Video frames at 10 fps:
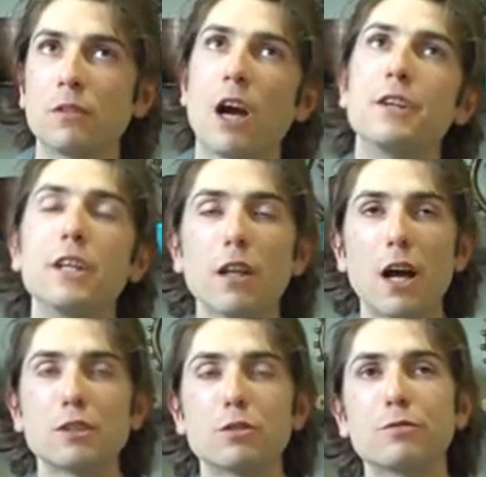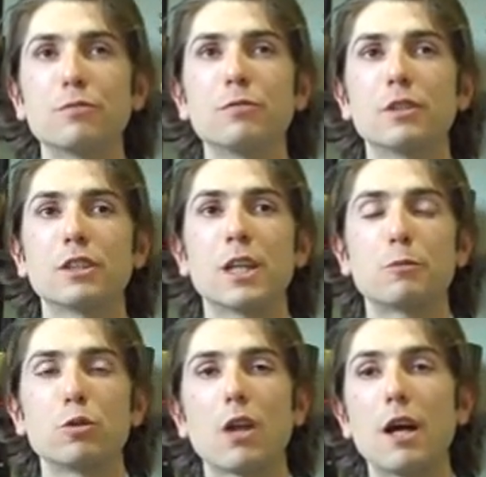idealized or
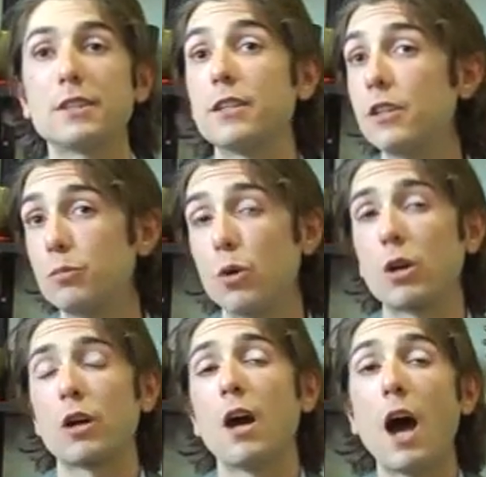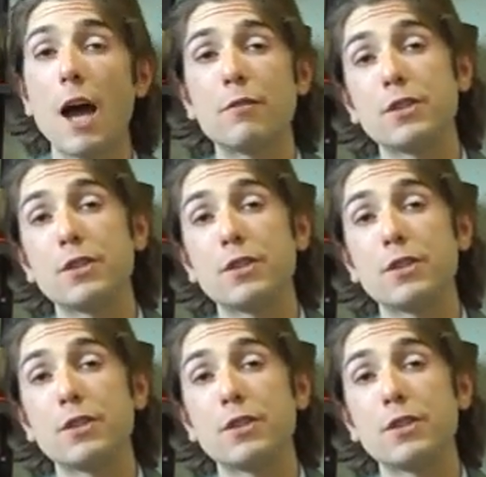conceptualized in this book, I have a